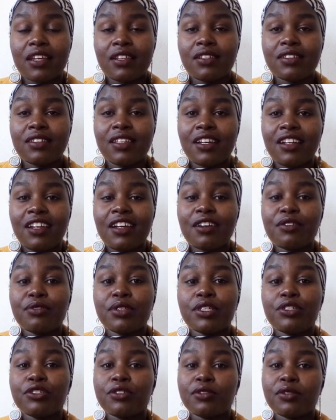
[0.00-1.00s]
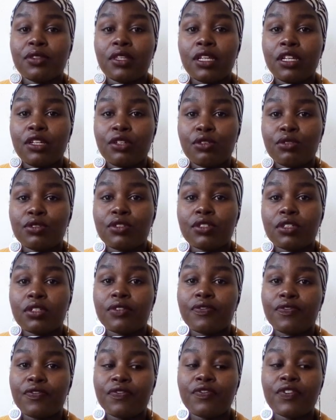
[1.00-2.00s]
it's their language, so they don't
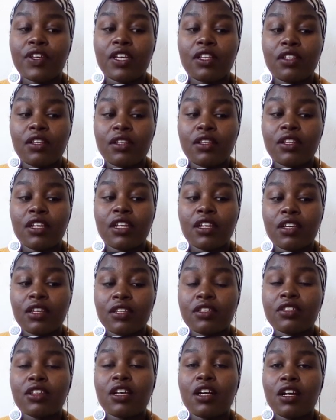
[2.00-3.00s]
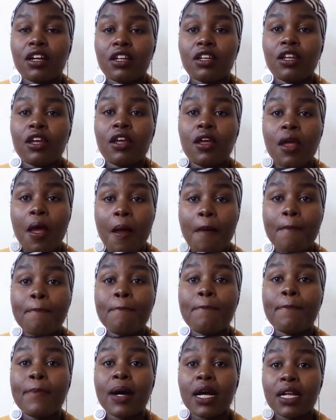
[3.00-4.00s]
feel like it's hard.
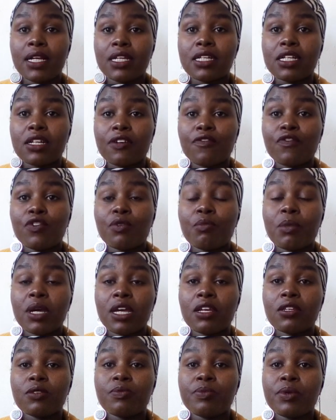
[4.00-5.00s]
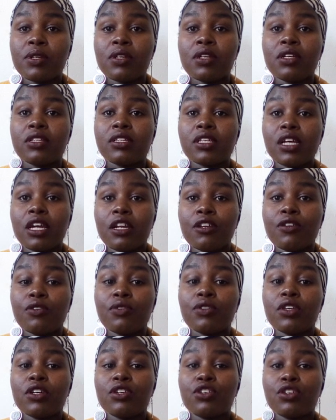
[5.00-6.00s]
But from my experience, I
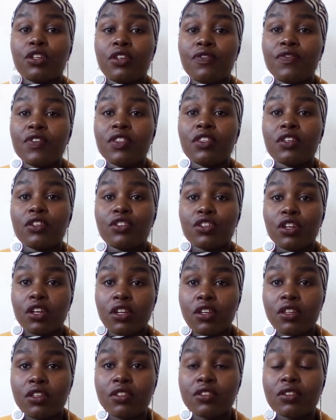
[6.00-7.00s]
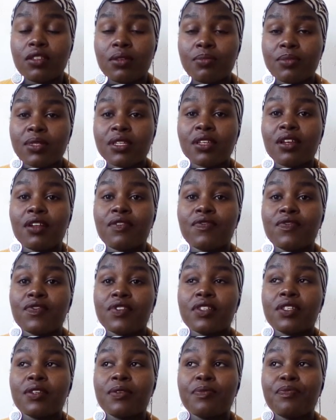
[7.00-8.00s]
know that even the Chinese
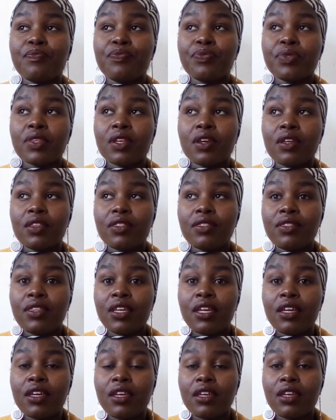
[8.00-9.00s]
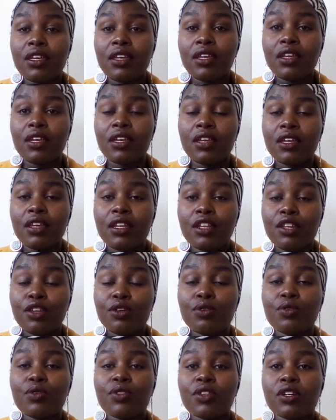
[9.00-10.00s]
themselves, they
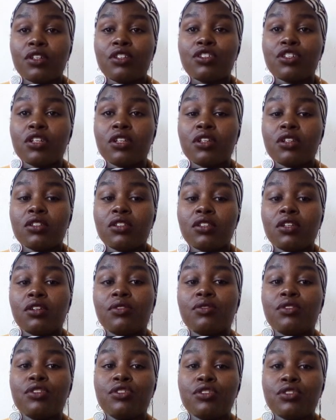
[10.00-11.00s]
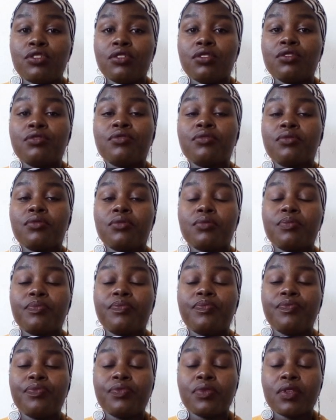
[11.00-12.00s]
know that Chinese language is,
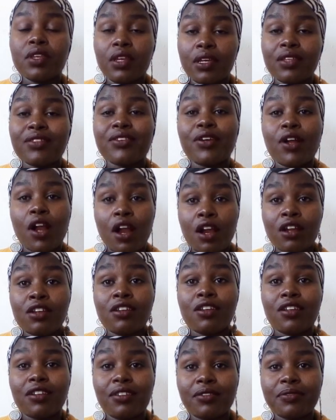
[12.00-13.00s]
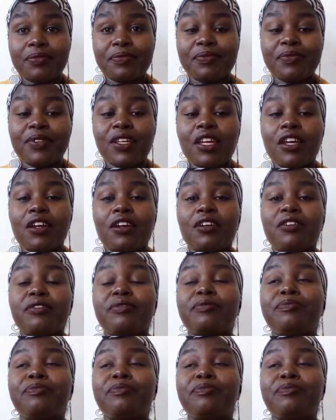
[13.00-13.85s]
it's hard. Yeah.